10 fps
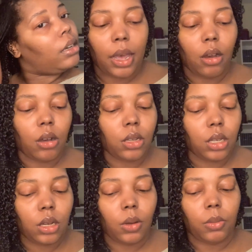I
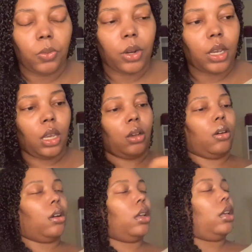also am working
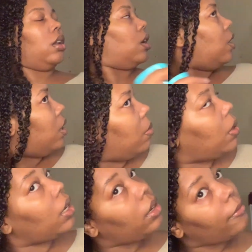on
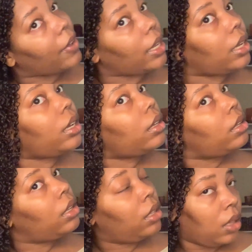a novella
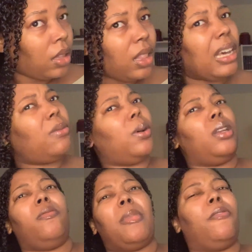that one
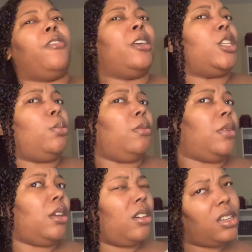of my friends put
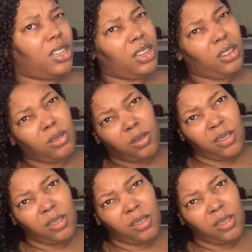me onto.